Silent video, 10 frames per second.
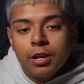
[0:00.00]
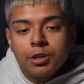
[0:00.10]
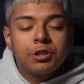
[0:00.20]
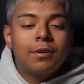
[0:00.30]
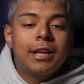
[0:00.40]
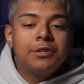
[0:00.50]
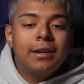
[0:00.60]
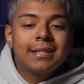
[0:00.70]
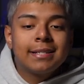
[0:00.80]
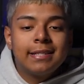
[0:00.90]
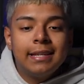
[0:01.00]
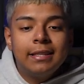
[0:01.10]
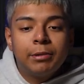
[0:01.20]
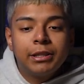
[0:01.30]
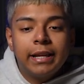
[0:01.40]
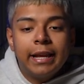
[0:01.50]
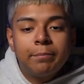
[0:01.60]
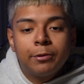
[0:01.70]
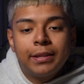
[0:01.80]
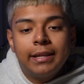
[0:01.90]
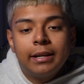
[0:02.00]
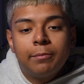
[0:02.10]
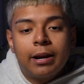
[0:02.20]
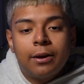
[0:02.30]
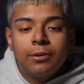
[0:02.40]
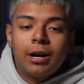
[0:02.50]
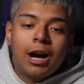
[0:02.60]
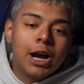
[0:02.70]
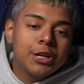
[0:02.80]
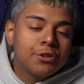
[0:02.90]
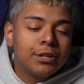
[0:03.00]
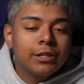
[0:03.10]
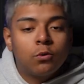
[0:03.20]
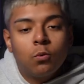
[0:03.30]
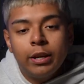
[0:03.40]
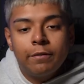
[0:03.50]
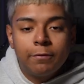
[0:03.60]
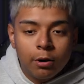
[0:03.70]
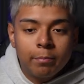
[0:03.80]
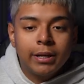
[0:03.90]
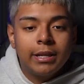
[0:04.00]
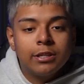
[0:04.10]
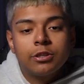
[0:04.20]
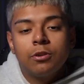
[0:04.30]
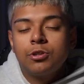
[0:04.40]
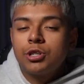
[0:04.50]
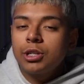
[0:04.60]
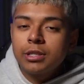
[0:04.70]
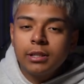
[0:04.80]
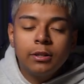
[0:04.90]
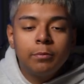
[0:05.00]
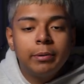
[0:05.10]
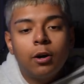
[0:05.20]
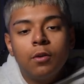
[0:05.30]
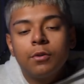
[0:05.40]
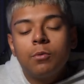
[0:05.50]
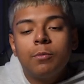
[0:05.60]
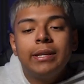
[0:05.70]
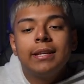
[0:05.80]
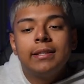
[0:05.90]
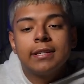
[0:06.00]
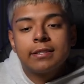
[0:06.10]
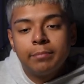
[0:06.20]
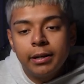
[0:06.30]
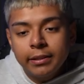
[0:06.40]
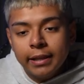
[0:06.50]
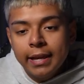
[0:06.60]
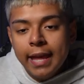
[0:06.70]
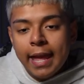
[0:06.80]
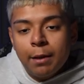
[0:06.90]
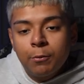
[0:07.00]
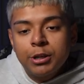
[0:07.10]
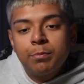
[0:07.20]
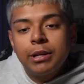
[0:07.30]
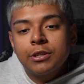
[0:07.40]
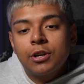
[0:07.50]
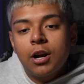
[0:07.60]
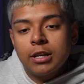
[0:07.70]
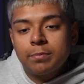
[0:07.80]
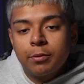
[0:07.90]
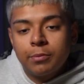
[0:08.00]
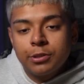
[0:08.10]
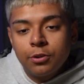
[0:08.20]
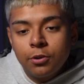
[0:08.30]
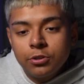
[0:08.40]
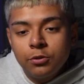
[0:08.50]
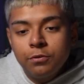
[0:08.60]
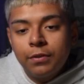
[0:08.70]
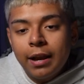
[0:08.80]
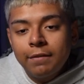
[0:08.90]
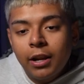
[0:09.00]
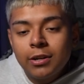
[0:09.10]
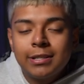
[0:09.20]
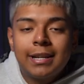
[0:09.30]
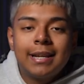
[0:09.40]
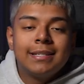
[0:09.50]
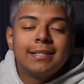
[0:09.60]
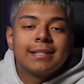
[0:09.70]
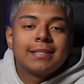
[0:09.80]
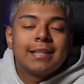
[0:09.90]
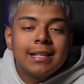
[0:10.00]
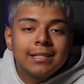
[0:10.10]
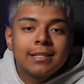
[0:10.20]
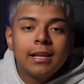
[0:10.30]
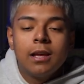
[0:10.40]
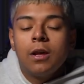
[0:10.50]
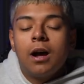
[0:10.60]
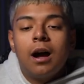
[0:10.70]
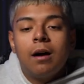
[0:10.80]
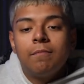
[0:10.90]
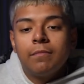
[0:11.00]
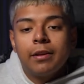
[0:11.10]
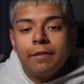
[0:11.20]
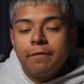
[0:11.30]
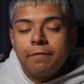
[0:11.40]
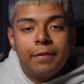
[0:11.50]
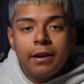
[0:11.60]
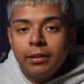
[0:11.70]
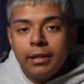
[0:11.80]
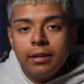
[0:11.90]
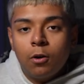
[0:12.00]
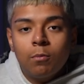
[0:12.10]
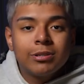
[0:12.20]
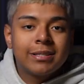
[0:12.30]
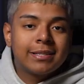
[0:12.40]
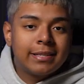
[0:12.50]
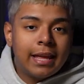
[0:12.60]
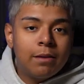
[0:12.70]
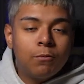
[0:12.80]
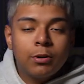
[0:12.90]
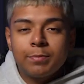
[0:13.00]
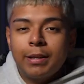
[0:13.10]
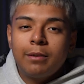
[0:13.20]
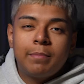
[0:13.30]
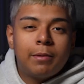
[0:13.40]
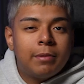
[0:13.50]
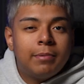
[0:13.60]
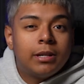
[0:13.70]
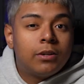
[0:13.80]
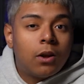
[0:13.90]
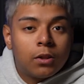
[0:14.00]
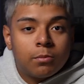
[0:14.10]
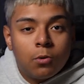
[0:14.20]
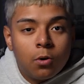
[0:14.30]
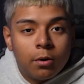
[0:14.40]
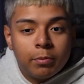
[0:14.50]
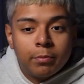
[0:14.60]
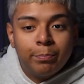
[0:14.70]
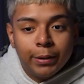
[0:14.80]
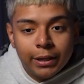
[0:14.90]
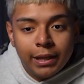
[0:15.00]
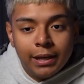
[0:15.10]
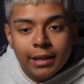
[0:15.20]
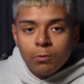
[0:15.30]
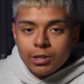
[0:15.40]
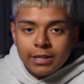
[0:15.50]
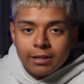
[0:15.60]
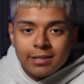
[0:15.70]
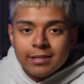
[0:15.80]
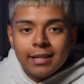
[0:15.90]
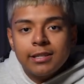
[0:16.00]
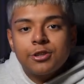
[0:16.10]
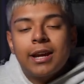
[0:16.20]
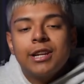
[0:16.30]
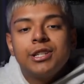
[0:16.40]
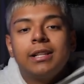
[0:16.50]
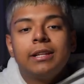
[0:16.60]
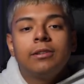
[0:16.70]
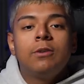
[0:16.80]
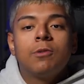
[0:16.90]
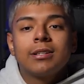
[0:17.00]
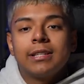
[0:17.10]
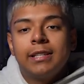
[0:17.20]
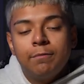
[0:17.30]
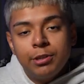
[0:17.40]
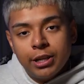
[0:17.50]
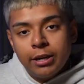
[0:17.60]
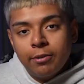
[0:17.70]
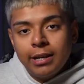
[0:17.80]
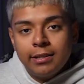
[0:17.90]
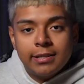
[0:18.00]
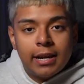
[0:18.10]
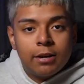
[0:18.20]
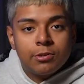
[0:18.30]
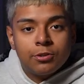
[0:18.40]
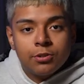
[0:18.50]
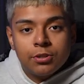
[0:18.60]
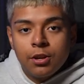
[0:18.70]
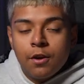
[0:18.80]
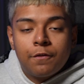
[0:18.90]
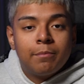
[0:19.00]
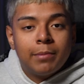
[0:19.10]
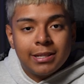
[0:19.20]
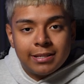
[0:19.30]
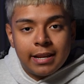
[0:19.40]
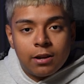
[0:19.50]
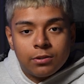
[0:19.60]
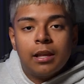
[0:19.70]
So as you guys can see, the month of April, they did about 124 bookings. So just a little bit over what we did this month, which brings our cost per result to $5.96. Fairly almost the same. We're spending about maybe $1 more per booking, which tells us that this strategy clearly works, and they've been generating these kind of results for months now.